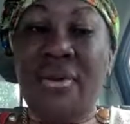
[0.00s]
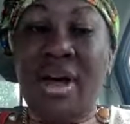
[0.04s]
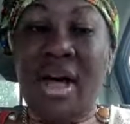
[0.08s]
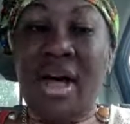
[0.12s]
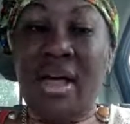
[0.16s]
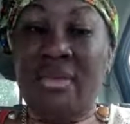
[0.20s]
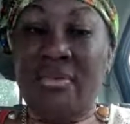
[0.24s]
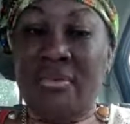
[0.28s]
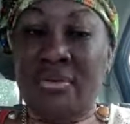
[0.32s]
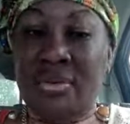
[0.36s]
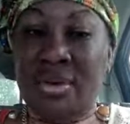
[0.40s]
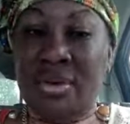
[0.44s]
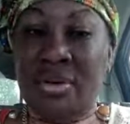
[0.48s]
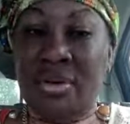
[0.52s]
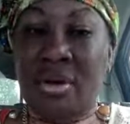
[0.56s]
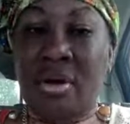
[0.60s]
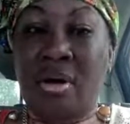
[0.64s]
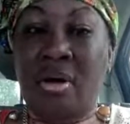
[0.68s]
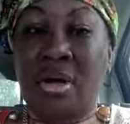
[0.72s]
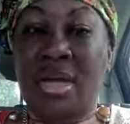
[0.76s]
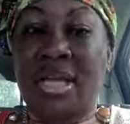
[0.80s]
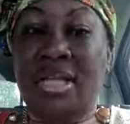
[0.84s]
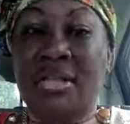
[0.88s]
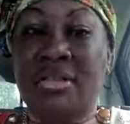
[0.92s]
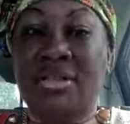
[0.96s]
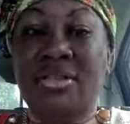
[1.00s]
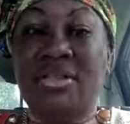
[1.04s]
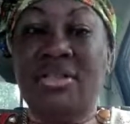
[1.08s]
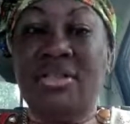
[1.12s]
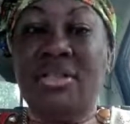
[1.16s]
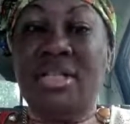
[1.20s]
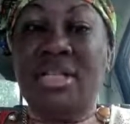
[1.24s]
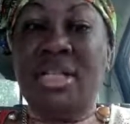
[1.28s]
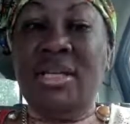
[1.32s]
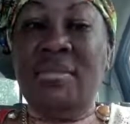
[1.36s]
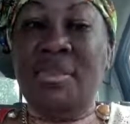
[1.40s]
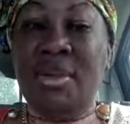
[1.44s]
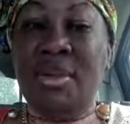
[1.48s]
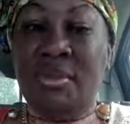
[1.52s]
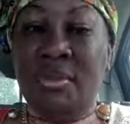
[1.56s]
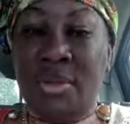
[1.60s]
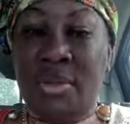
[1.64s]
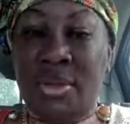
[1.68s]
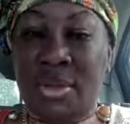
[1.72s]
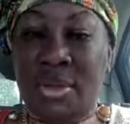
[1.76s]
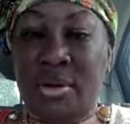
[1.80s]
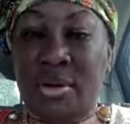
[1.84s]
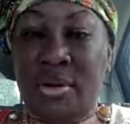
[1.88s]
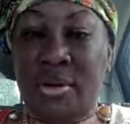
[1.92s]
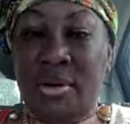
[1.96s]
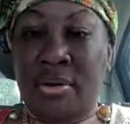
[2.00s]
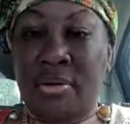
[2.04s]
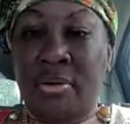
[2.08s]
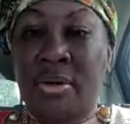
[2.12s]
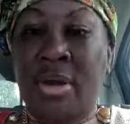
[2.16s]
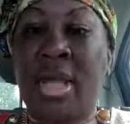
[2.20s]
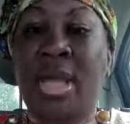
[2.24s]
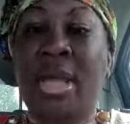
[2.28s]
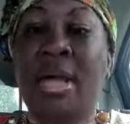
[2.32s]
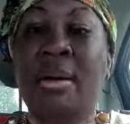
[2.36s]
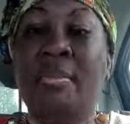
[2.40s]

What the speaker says: father-in-law into sleeping with her